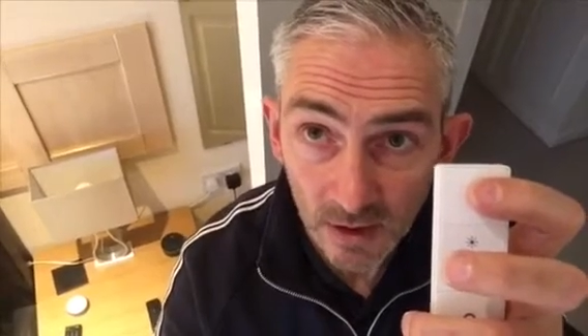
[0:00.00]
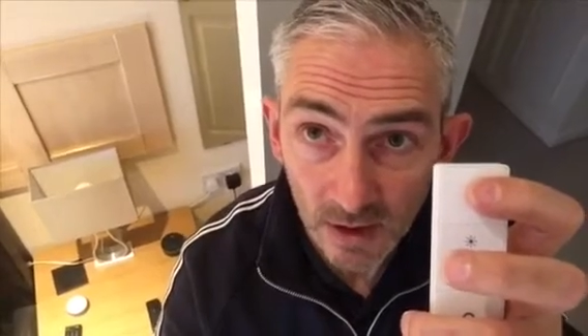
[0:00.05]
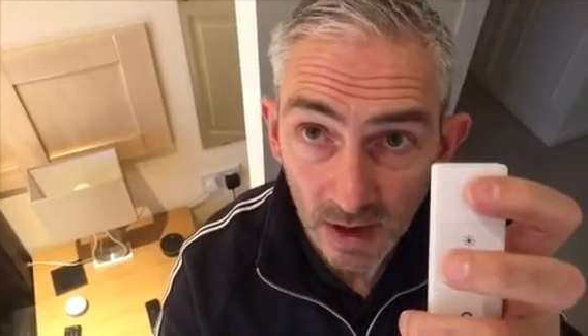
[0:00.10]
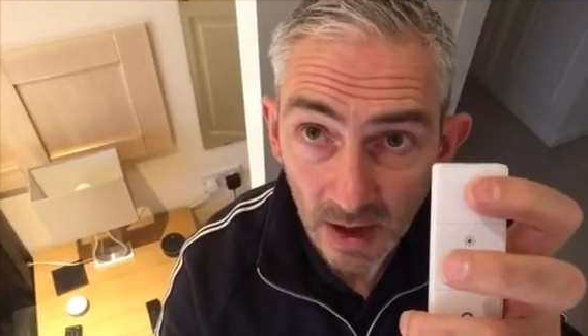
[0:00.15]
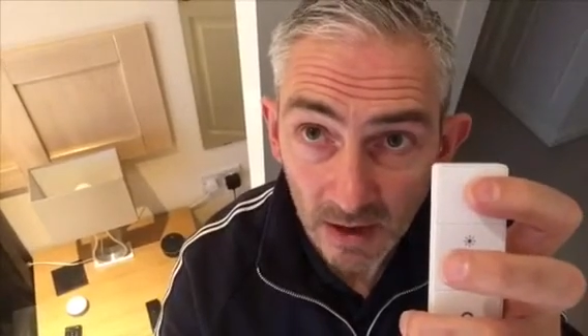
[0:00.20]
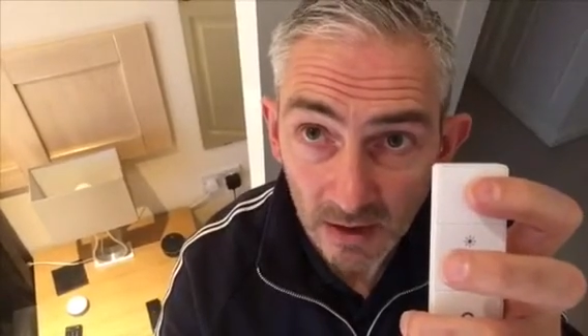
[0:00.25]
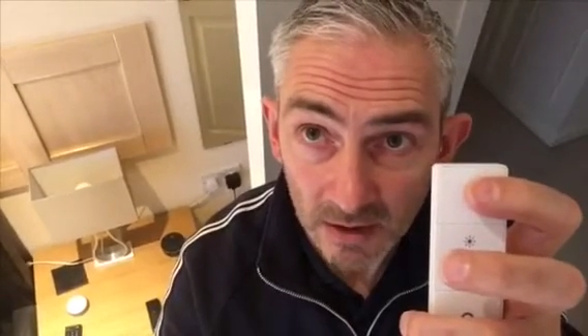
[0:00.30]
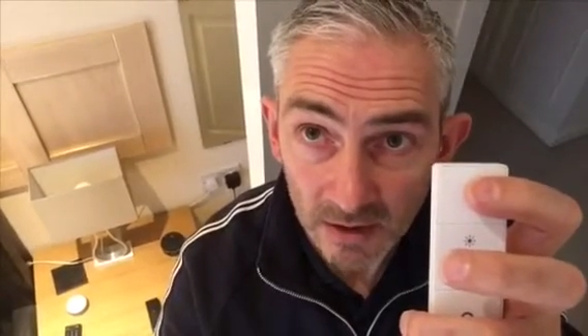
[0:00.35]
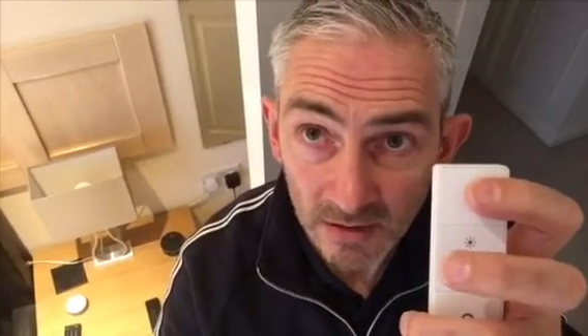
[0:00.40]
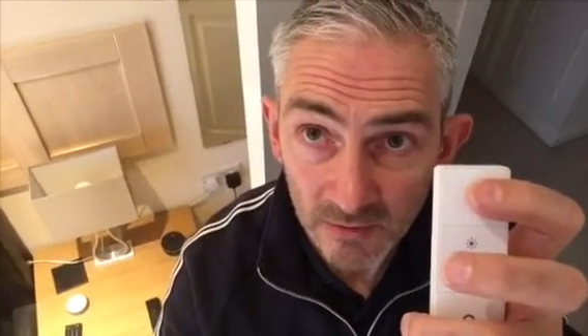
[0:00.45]

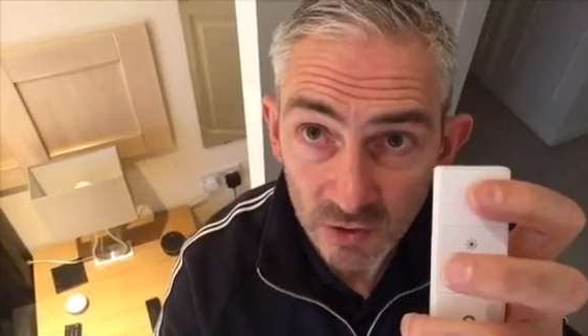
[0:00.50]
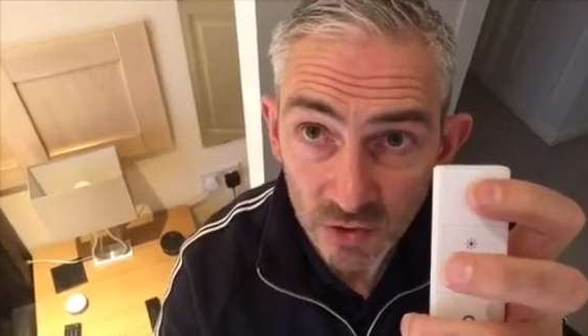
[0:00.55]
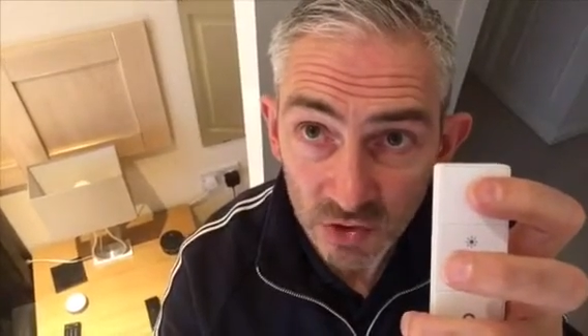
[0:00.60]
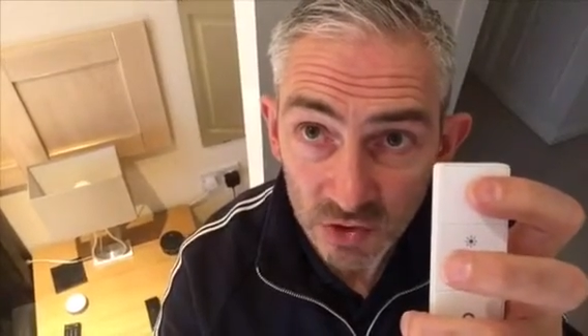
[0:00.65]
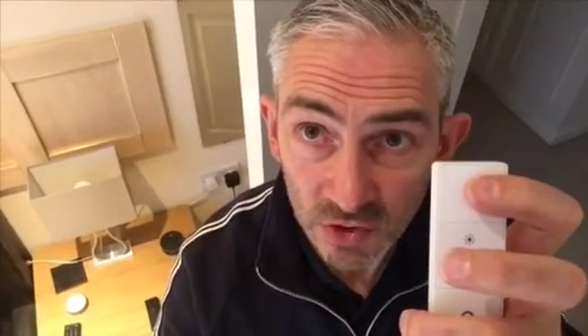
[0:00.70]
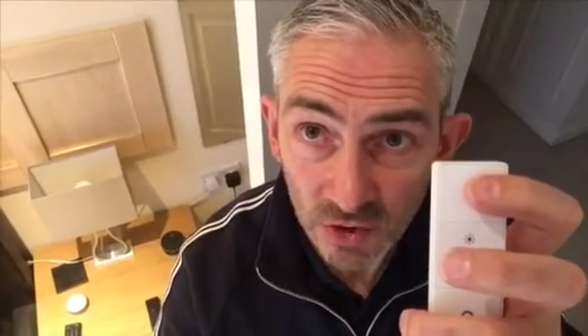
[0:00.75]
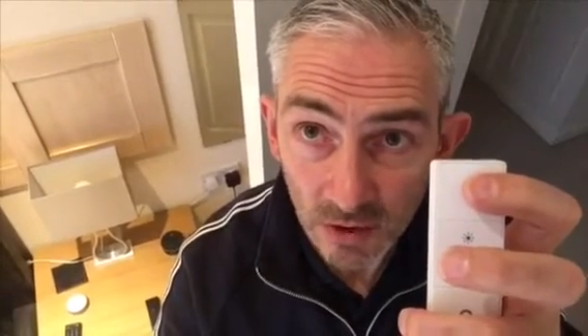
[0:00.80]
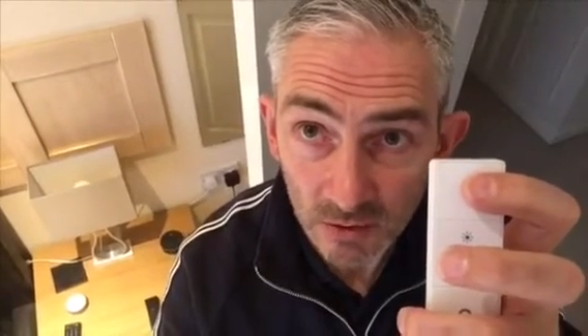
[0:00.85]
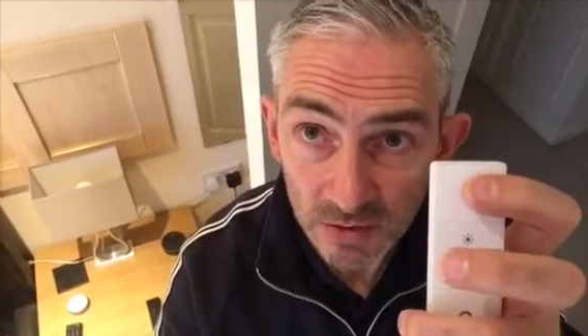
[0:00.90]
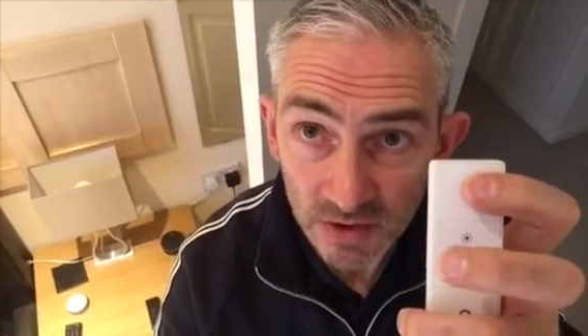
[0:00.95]
And I've
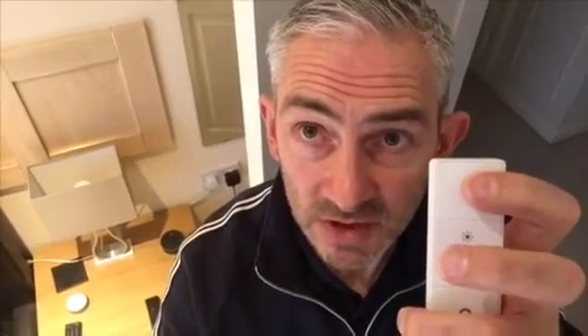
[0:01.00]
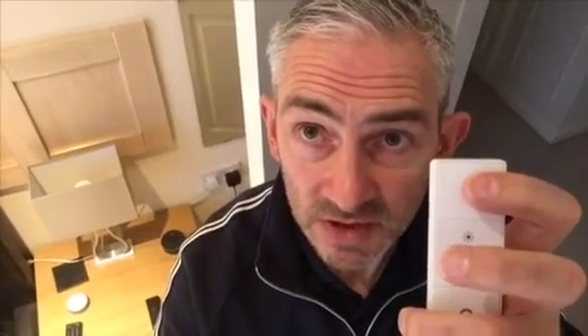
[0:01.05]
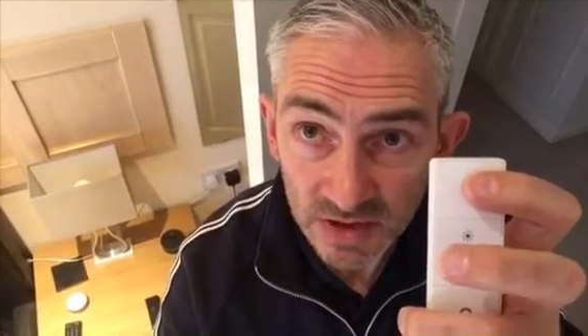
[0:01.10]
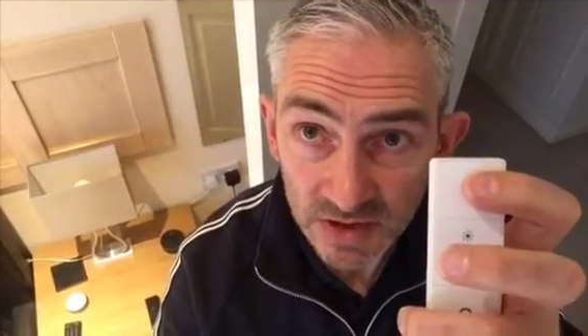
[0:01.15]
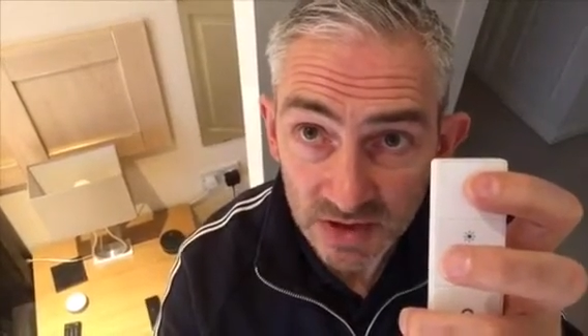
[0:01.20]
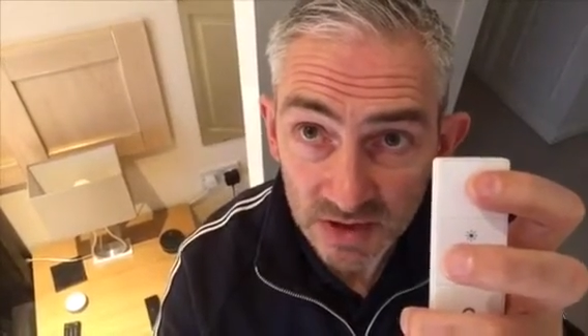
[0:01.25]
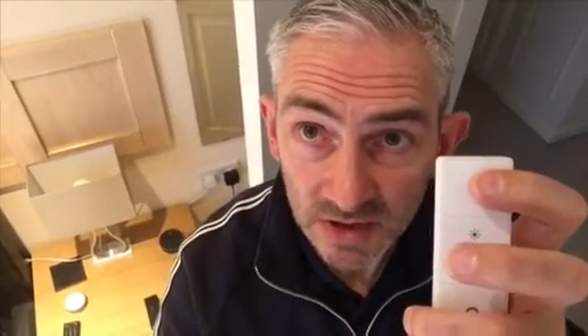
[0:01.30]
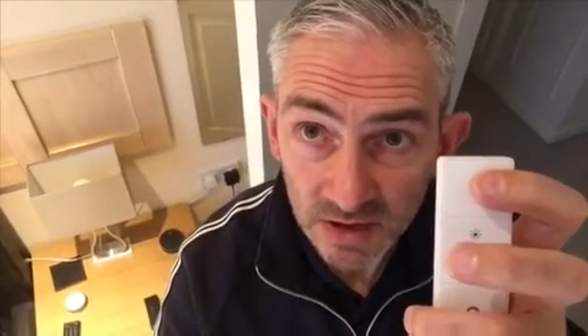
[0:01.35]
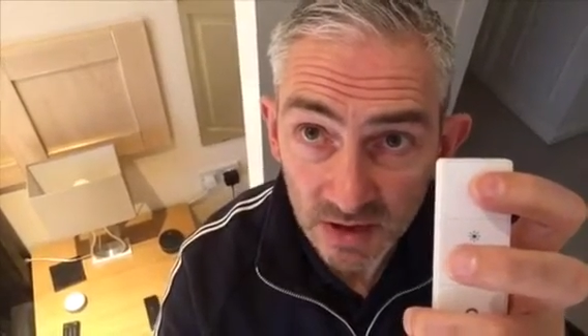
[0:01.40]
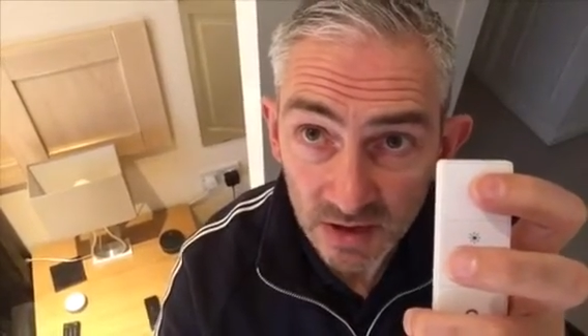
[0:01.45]
just
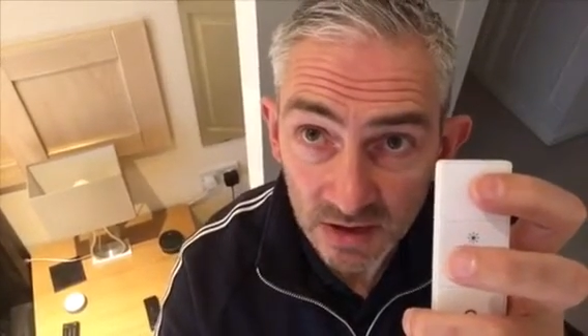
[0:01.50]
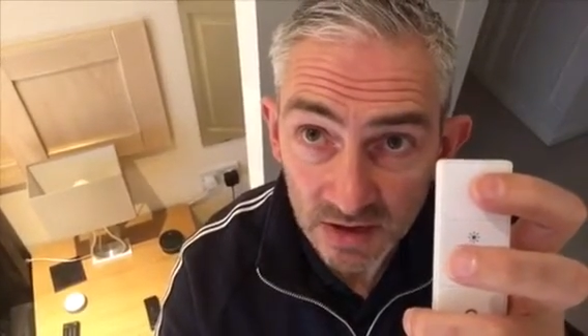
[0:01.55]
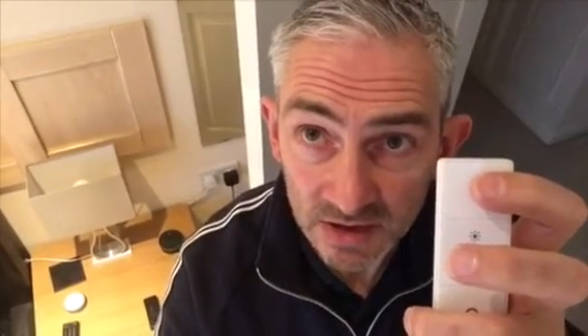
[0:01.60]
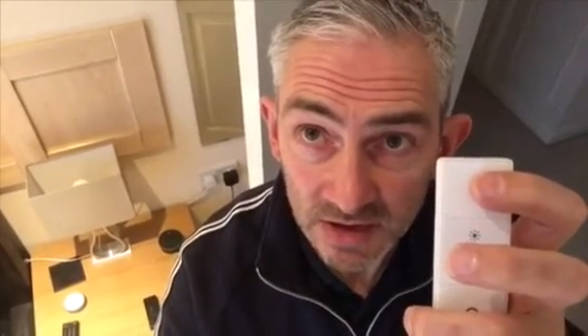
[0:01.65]
noticed you can